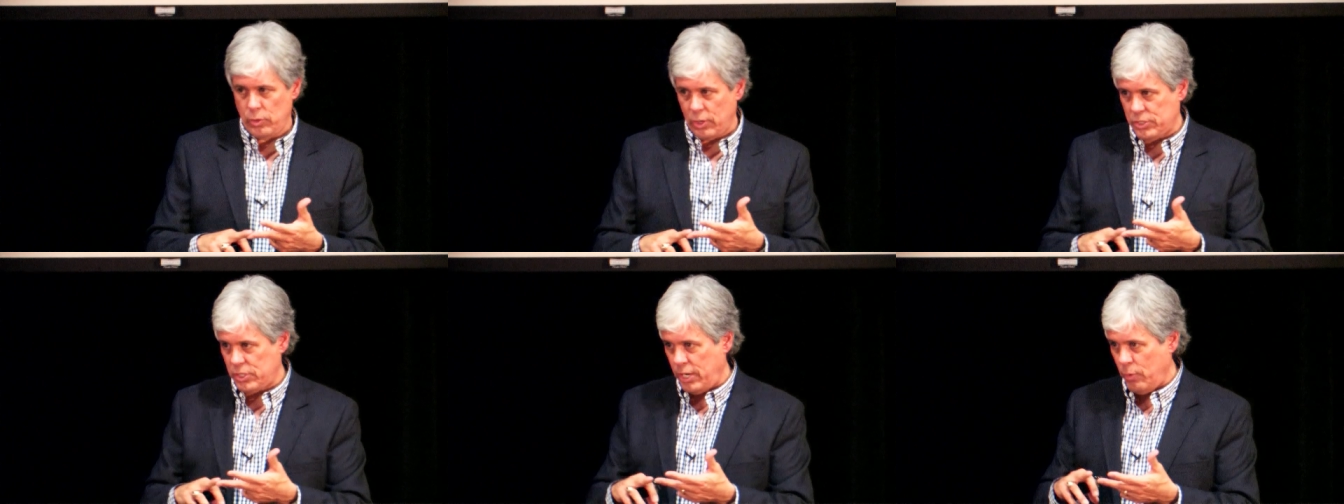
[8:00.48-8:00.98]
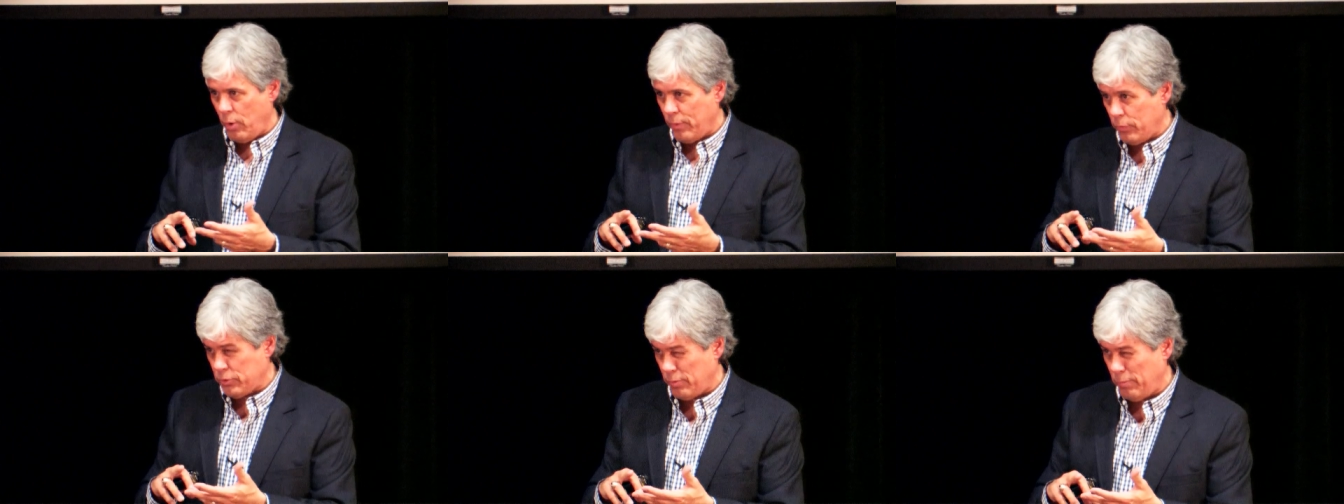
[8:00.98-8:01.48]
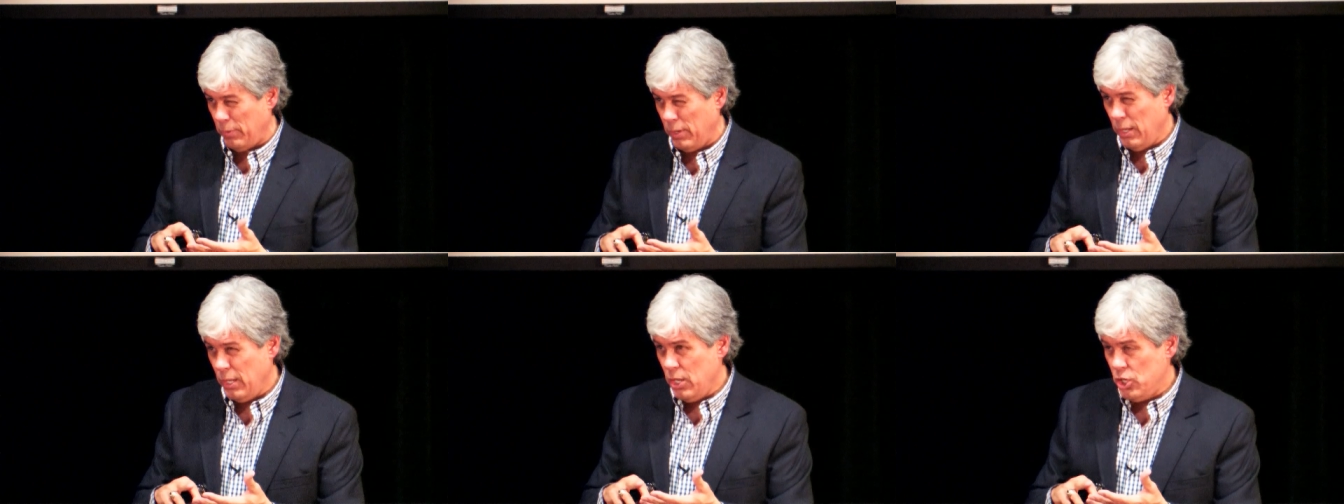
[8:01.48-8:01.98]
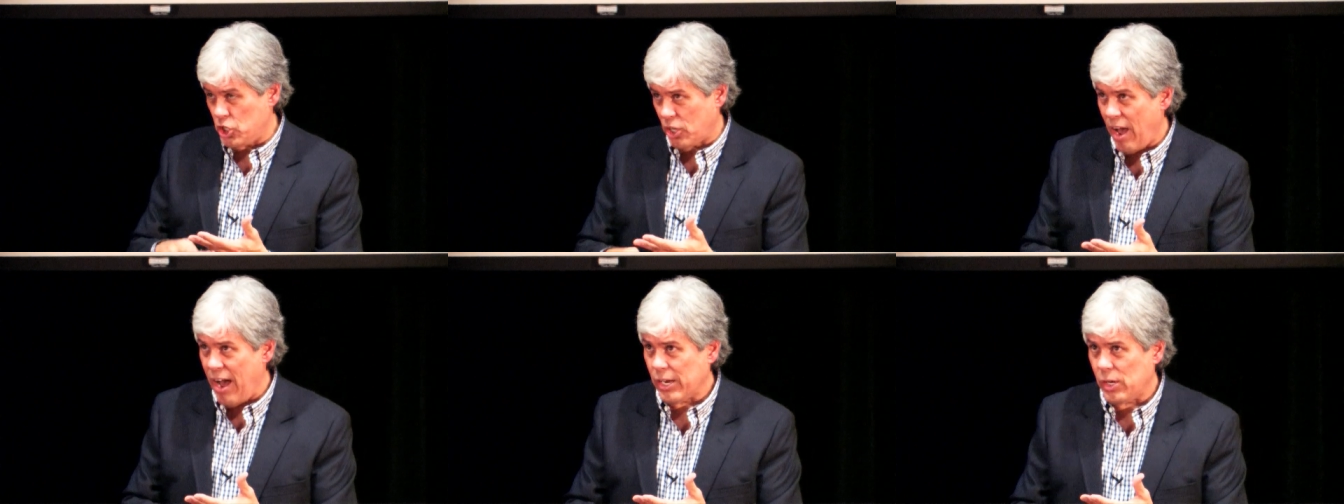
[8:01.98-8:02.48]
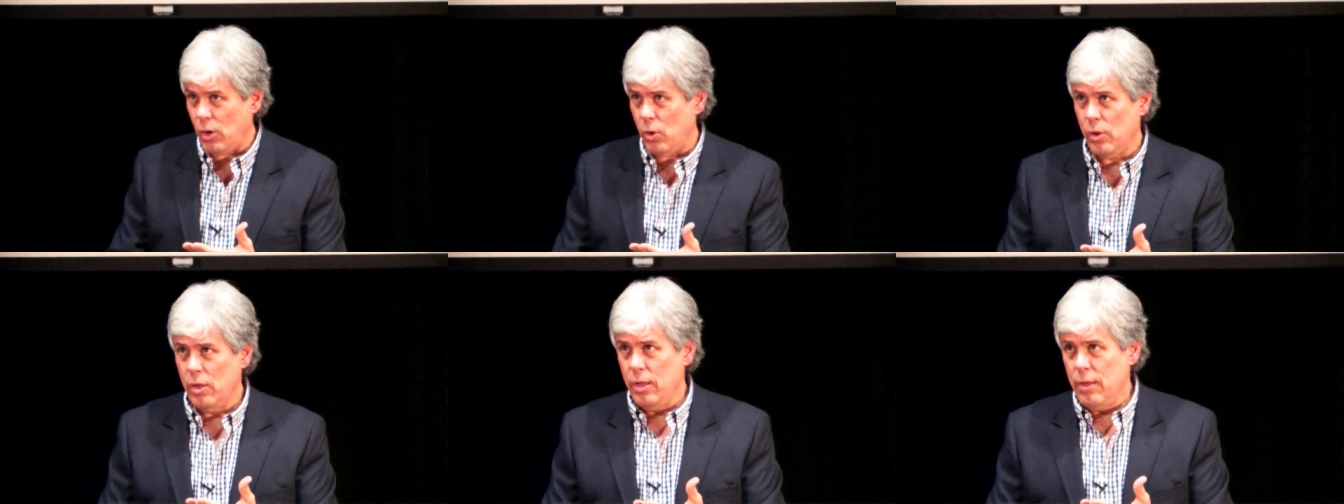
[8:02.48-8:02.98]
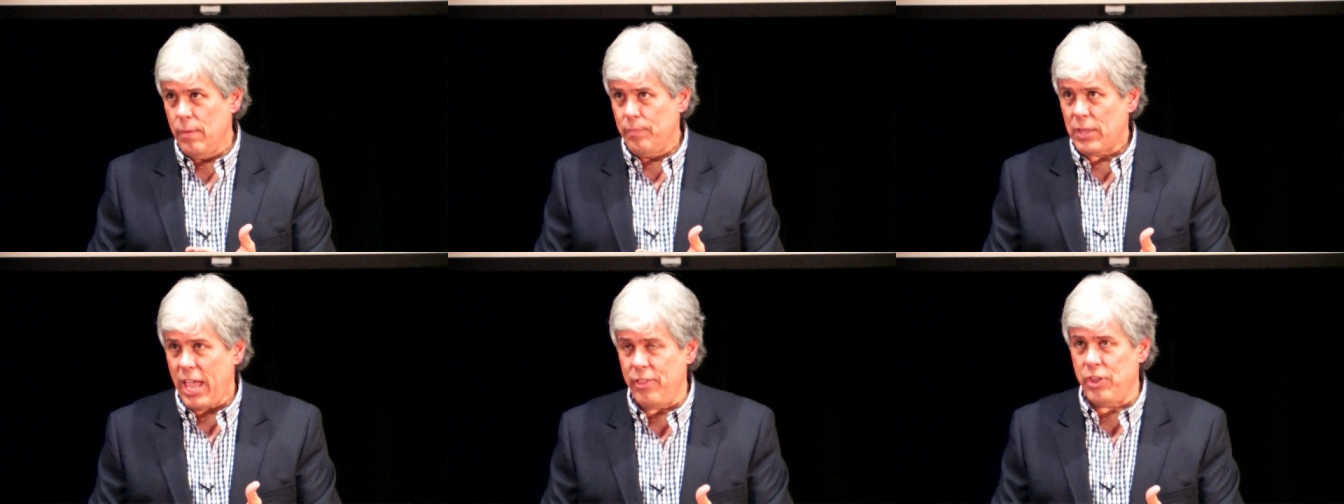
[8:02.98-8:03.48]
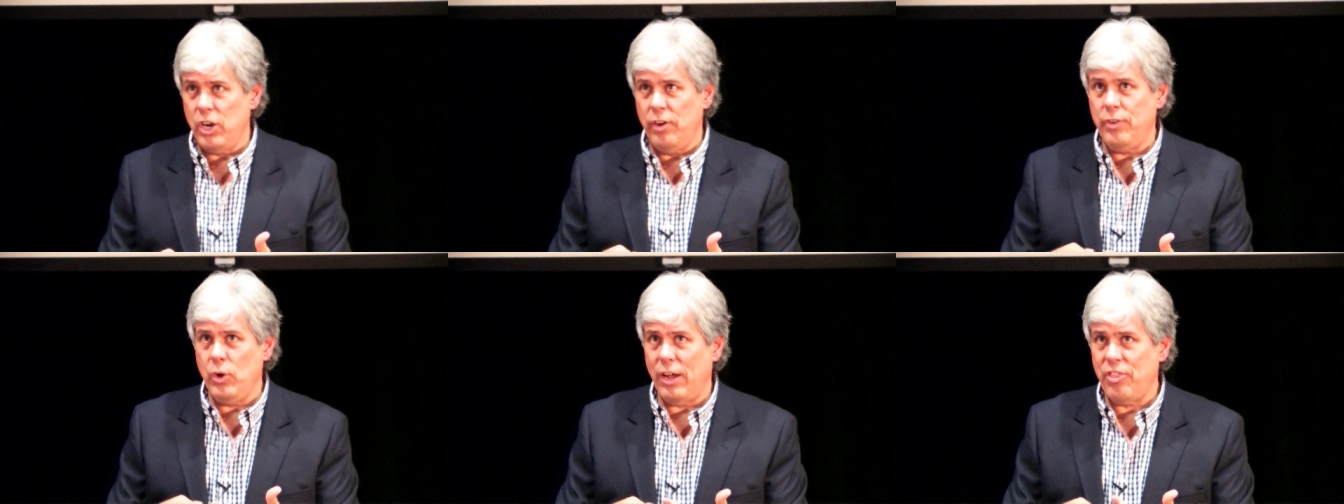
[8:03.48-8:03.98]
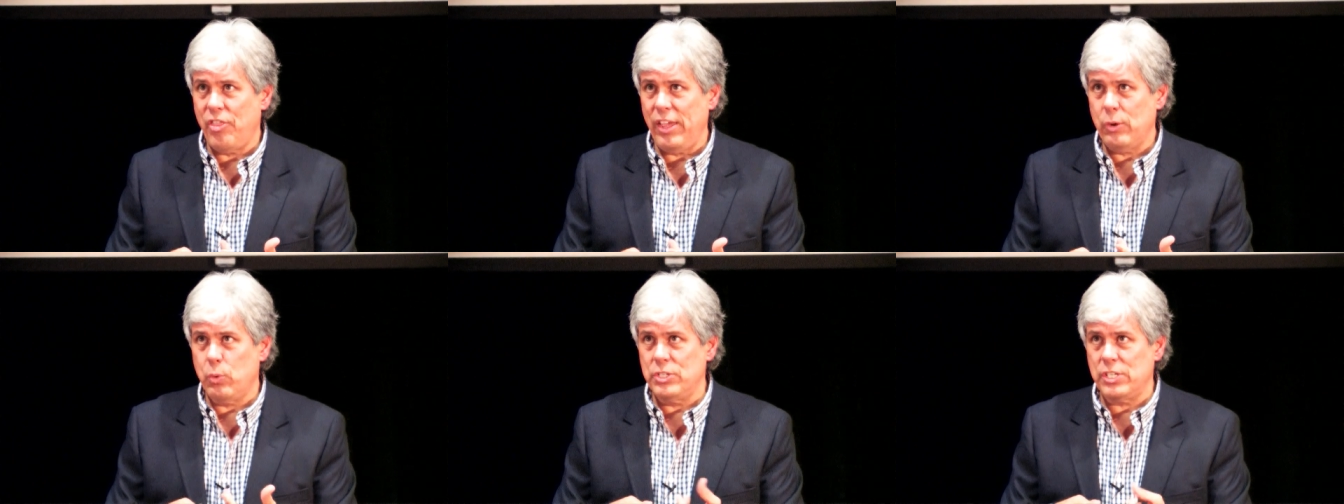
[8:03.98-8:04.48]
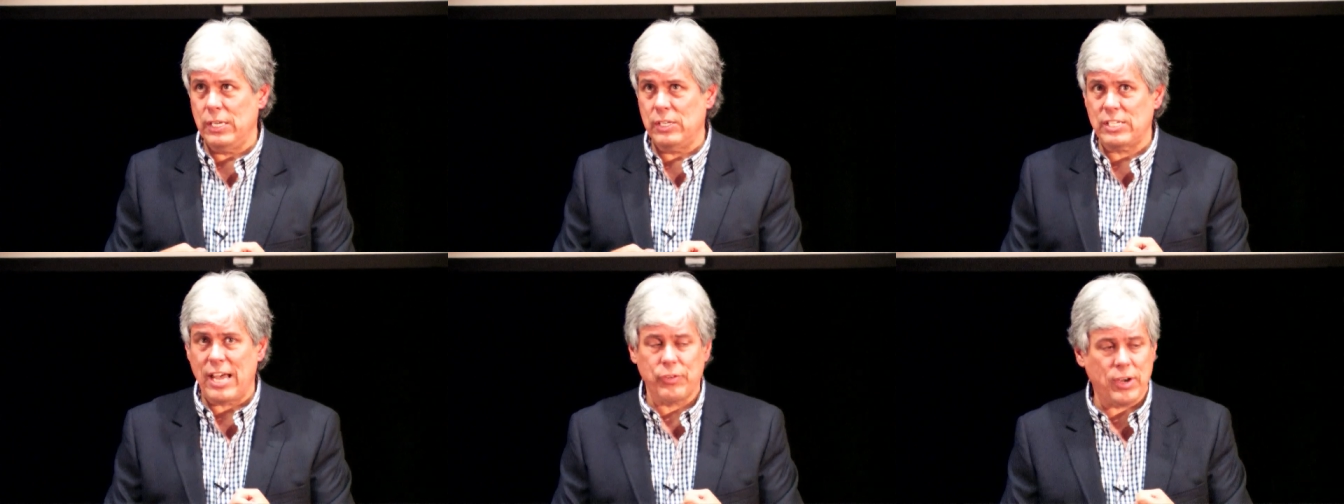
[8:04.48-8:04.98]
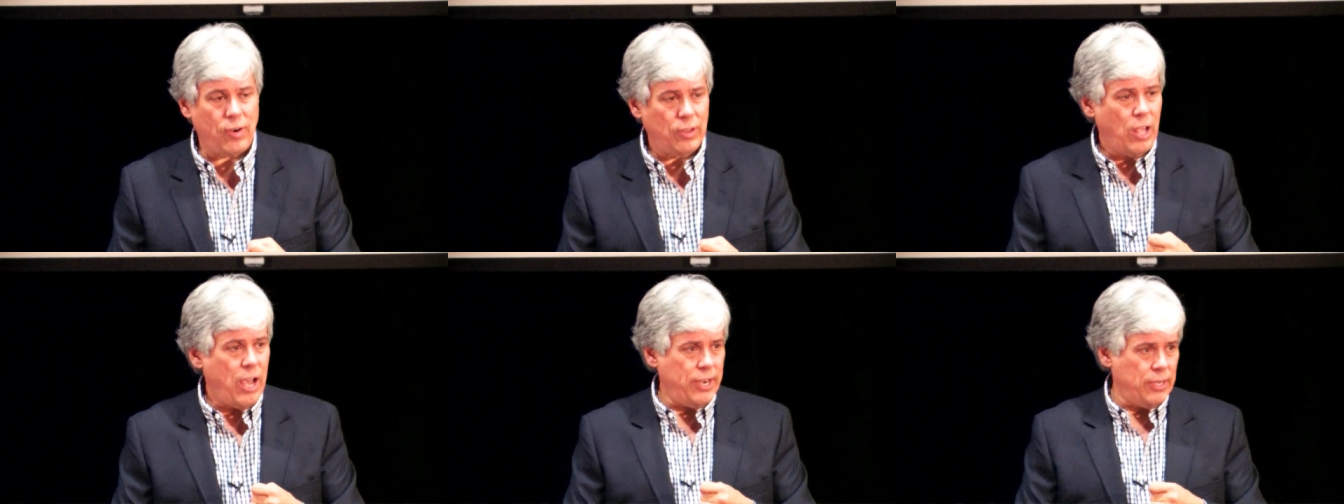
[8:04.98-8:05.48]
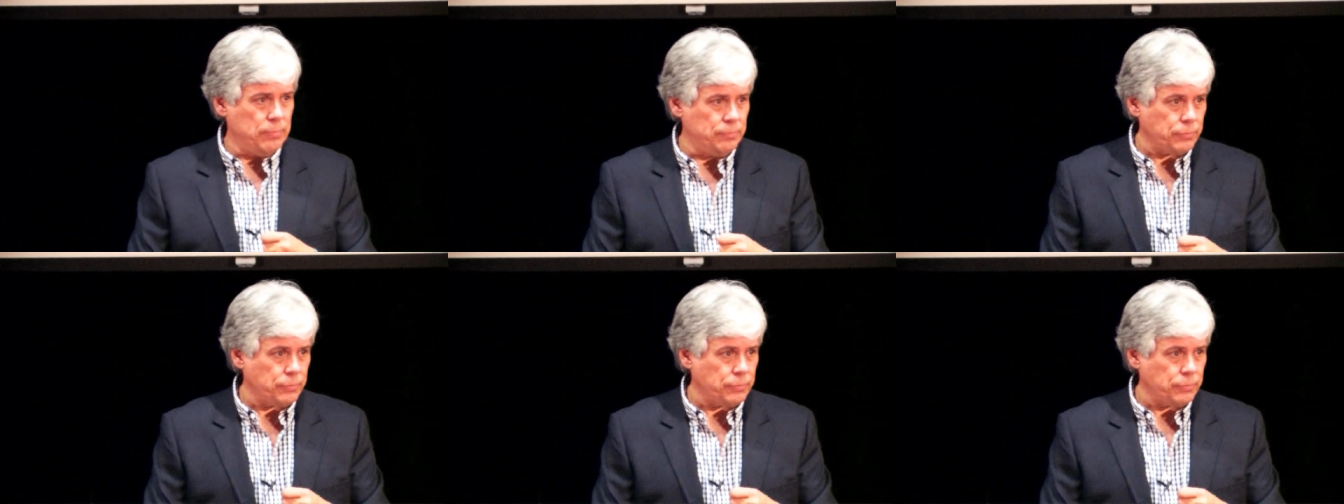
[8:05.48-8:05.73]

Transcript: York City, one was from Chicago, and the interview, I think, was in South Carolina.